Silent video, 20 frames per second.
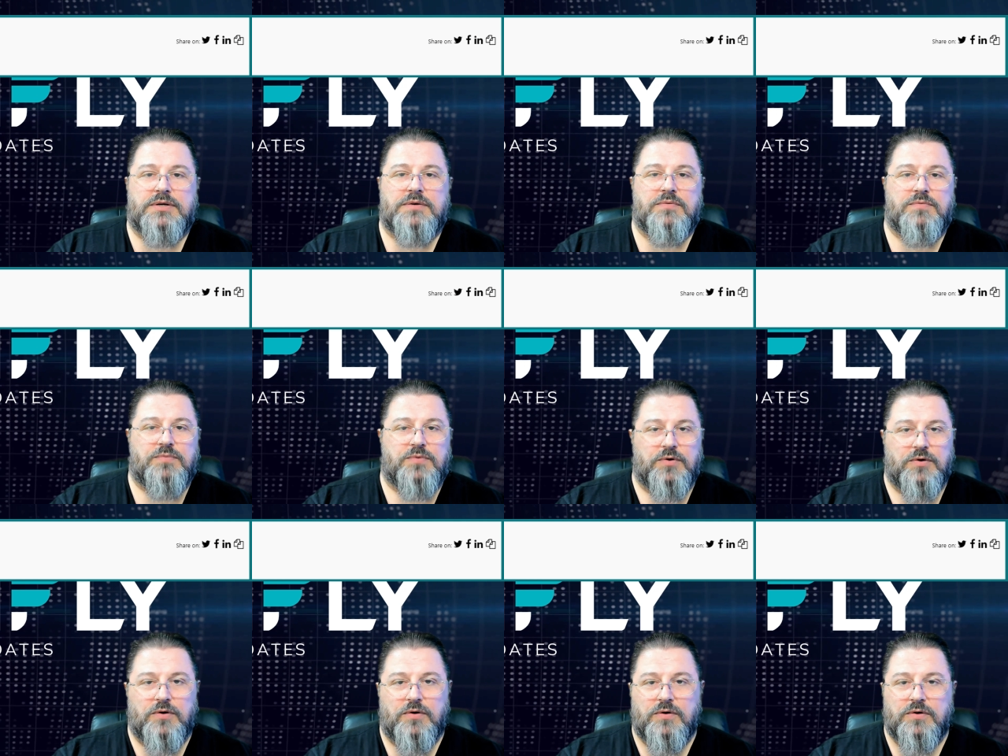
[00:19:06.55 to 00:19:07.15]

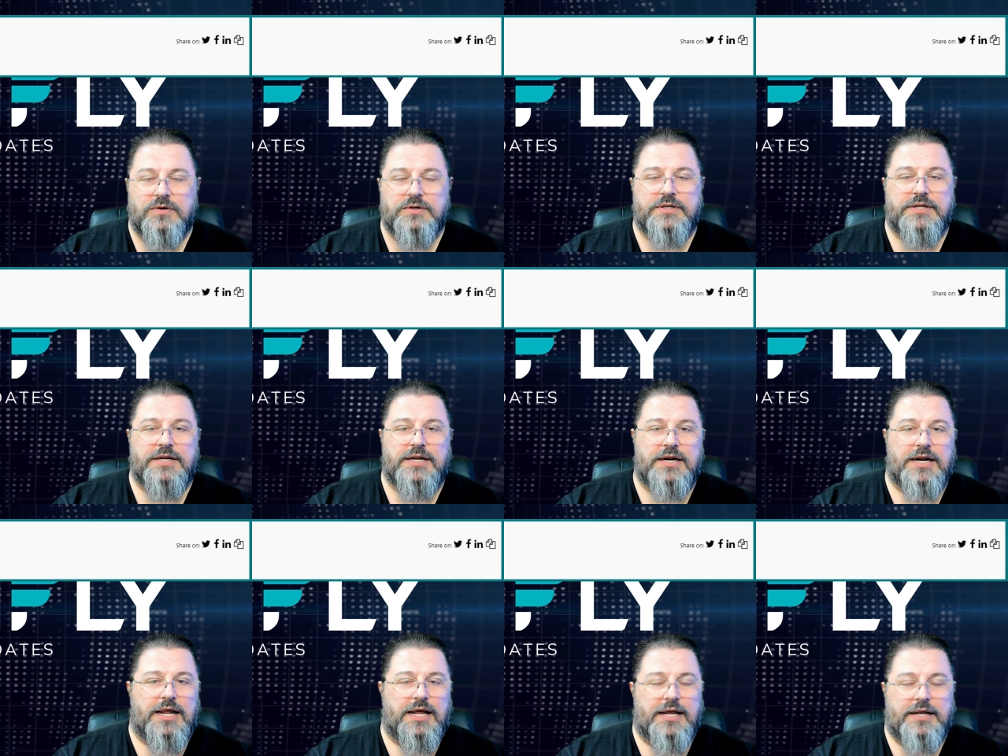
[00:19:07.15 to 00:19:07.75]
For all
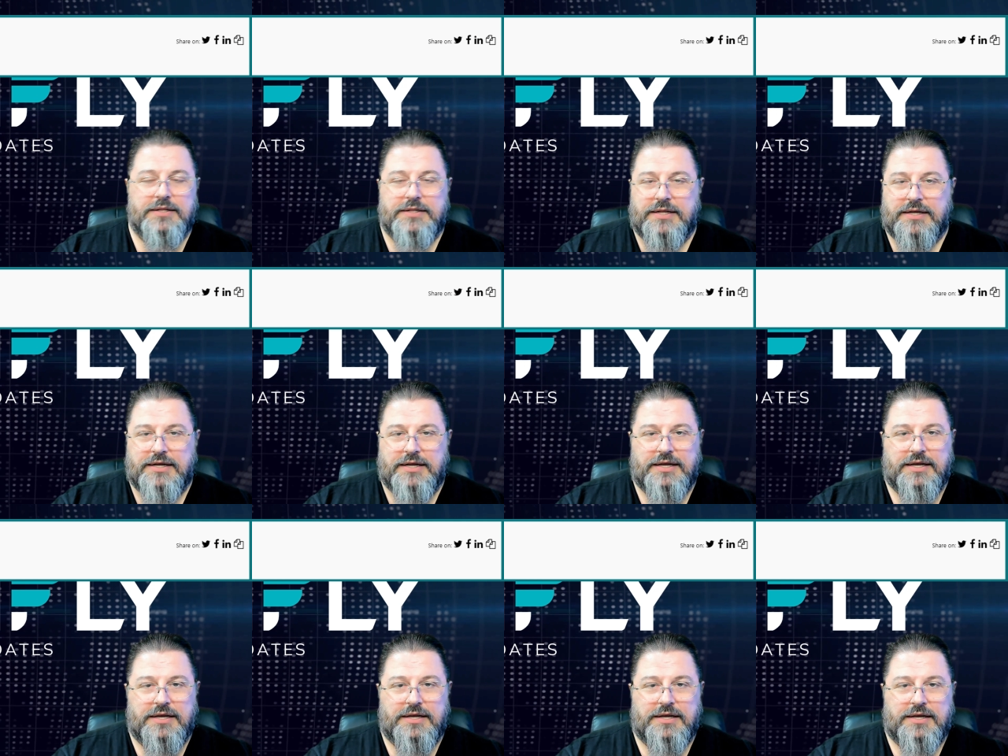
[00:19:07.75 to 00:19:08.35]

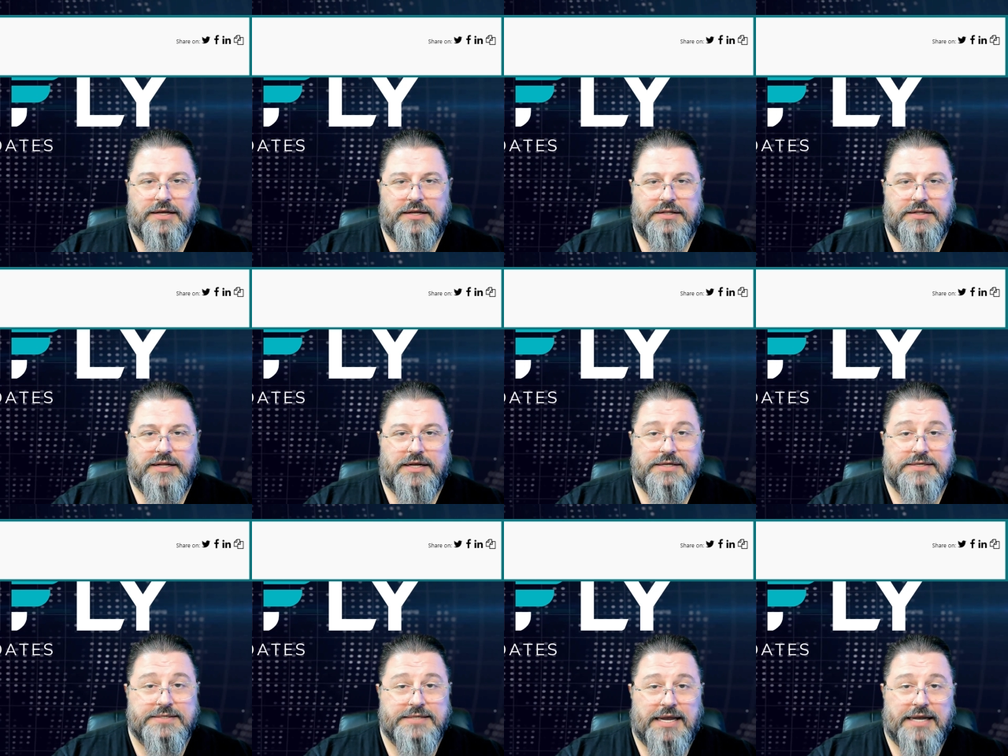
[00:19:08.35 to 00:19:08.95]
the
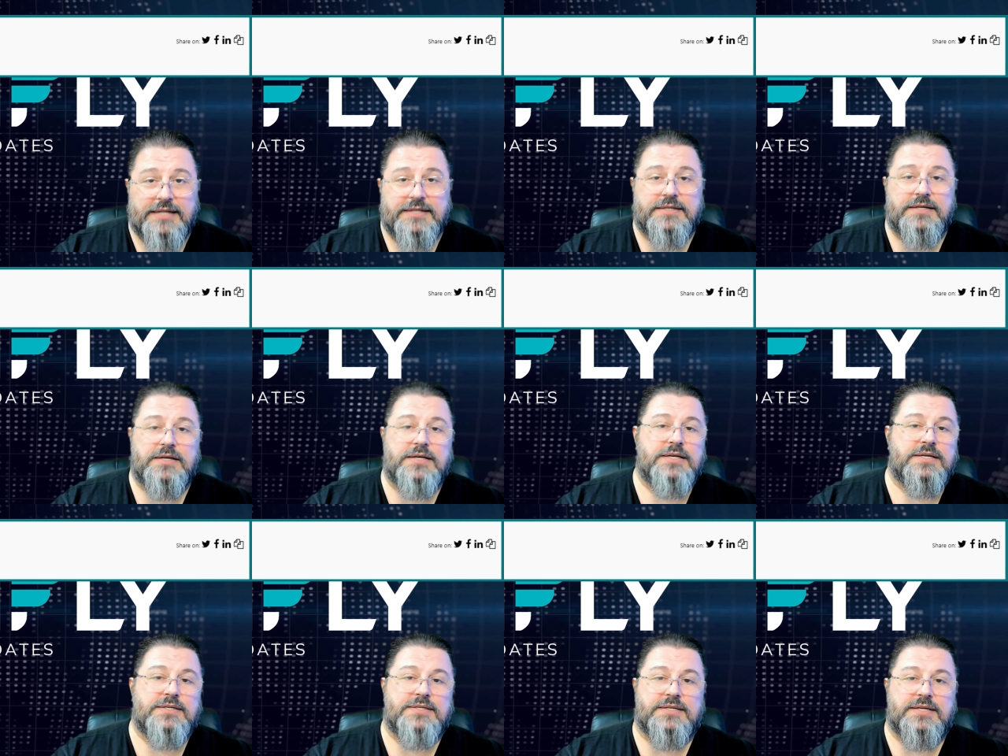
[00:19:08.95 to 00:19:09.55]
asset,
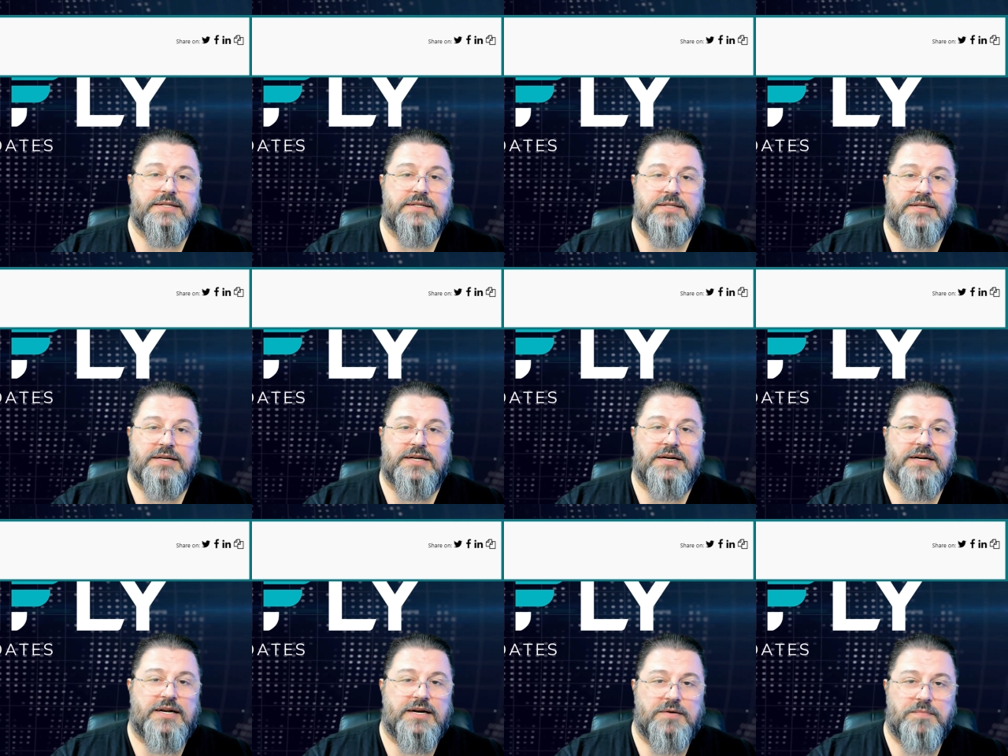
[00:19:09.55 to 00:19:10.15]
is it
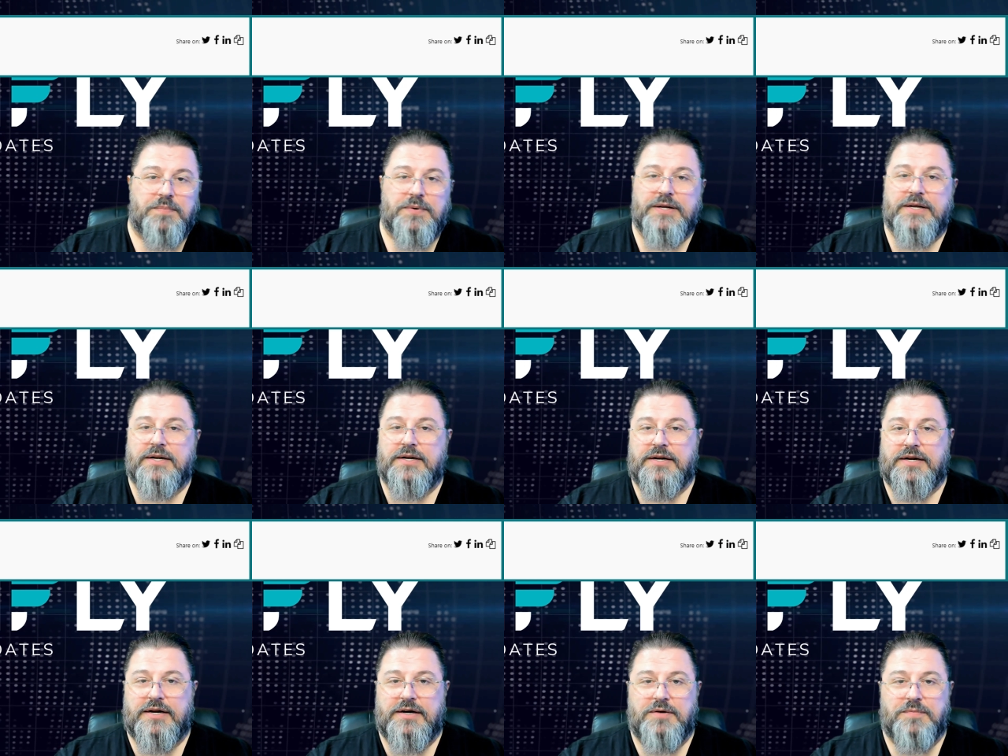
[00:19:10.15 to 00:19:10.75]
an airplane,
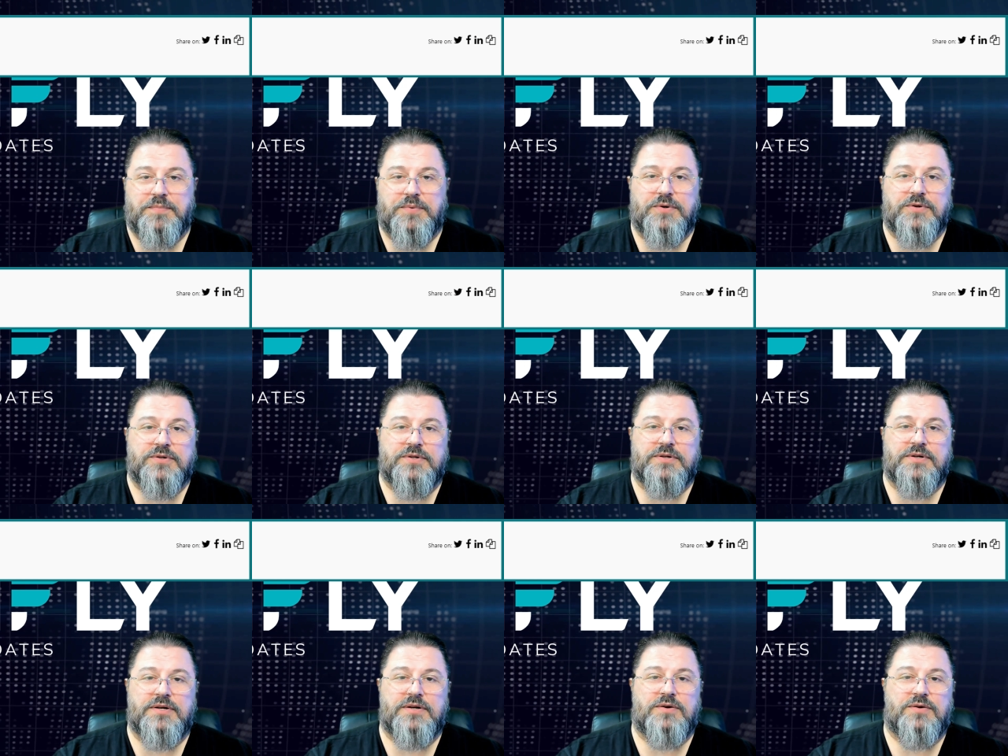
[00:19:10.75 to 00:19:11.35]
an airport,
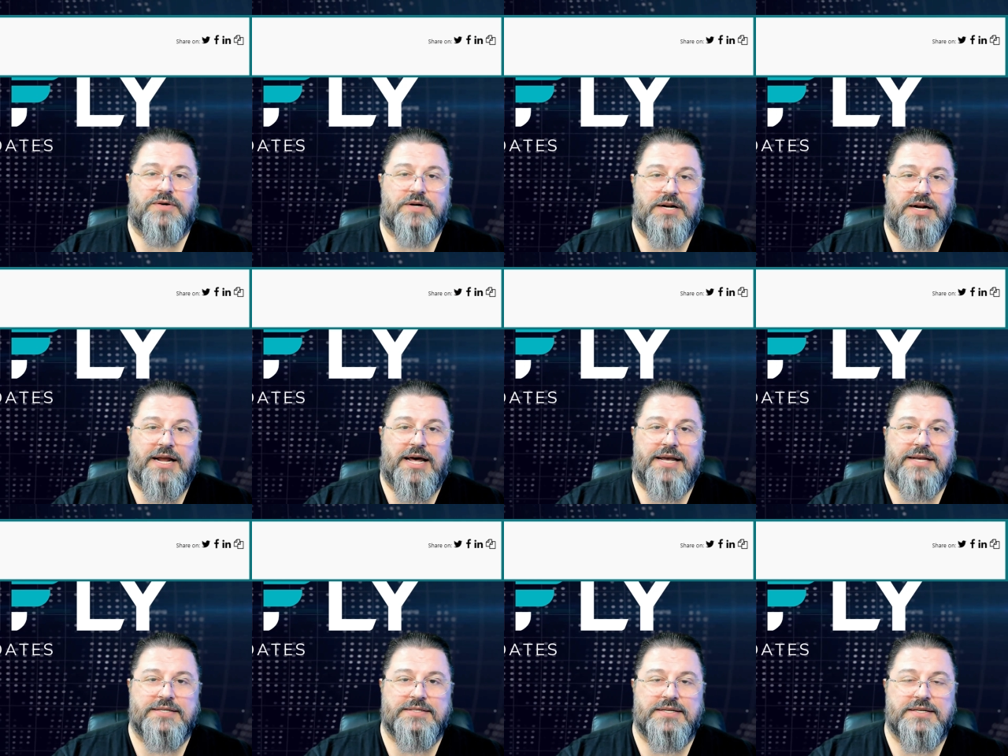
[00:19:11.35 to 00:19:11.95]
or a
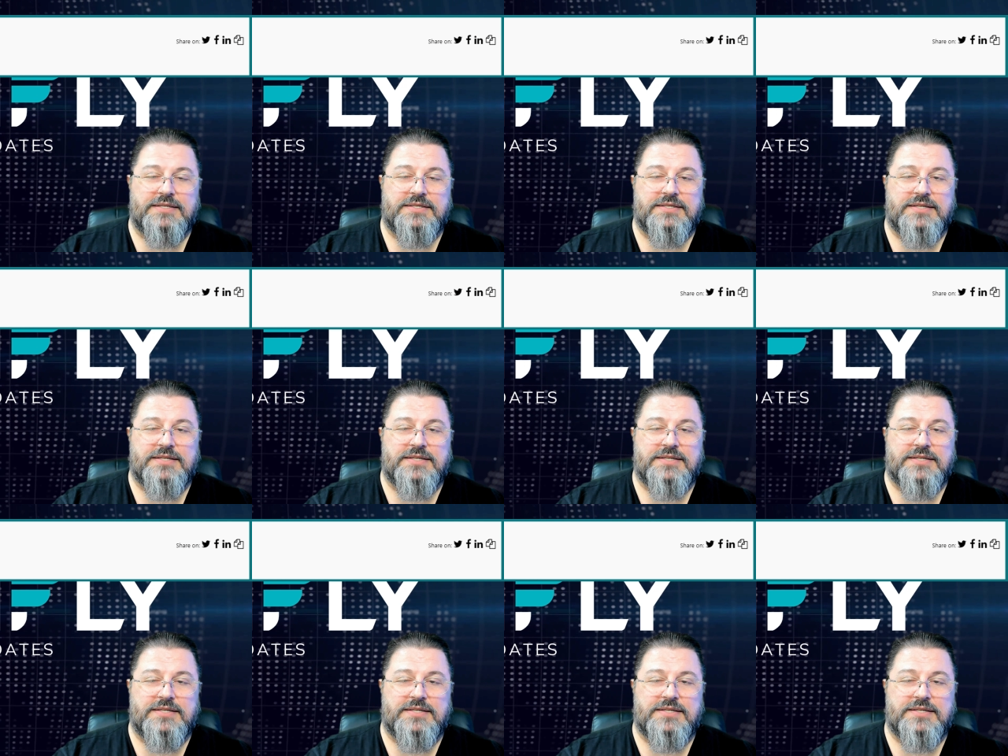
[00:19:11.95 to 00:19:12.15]
license,